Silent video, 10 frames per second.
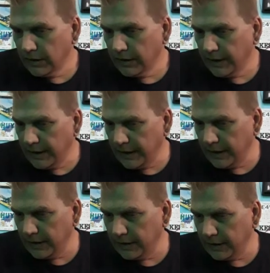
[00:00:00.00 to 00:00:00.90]

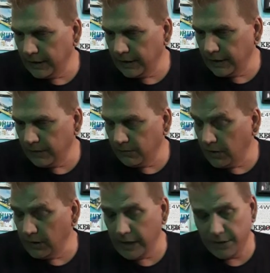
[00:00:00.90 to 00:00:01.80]
And
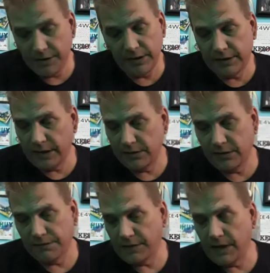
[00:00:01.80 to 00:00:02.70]
well, actually, it
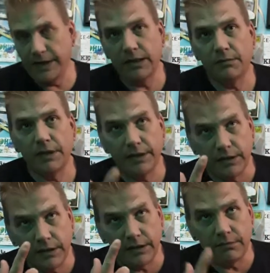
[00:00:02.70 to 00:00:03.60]
tested fine on
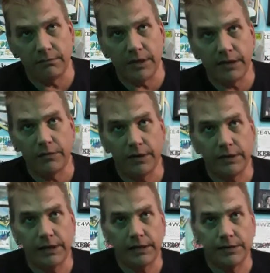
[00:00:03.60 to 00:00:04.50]
my quick
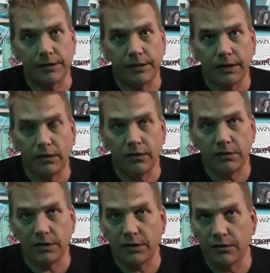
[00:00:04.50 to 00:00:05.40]
tester there. It
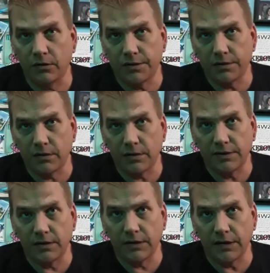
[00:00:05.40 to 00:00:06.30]
looked good, no
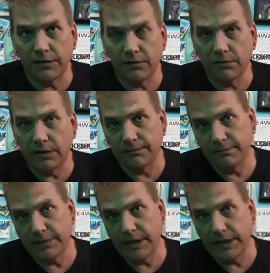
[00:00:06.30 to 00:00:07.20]
shorts, no nothing. But
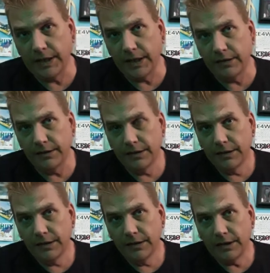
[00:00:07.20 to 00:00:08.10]
then again,
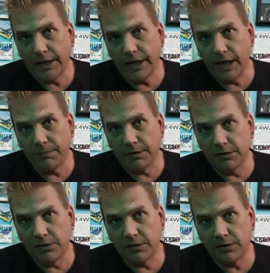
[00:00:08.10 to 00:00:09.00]
that cap could
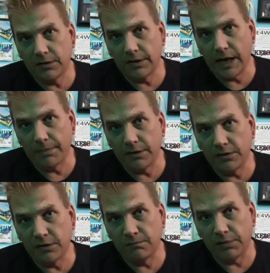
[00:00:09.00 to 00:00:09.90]
just
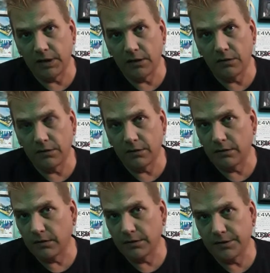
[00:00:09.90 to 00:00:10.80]
blow
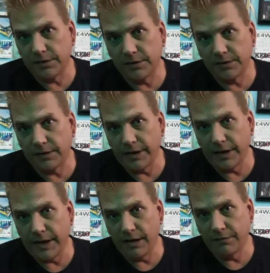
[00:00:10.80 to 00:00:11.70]
or just
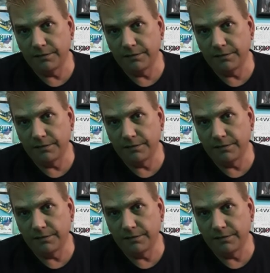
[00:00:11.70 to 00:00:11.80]
have